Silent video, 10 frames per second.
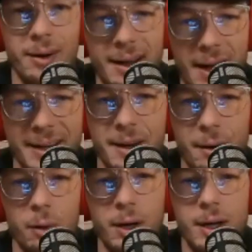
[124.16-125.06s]
I
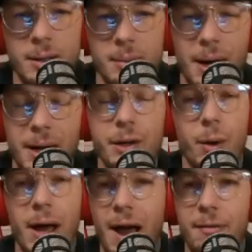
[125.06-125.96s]
know. But
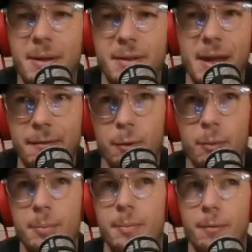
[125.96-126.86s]
I've been
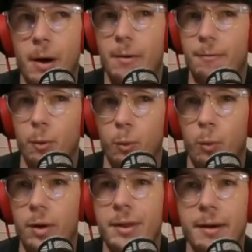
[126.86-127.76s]
thankful for
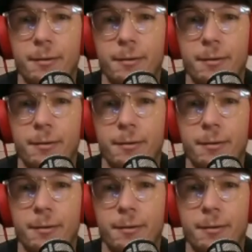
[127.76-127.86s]
one thing.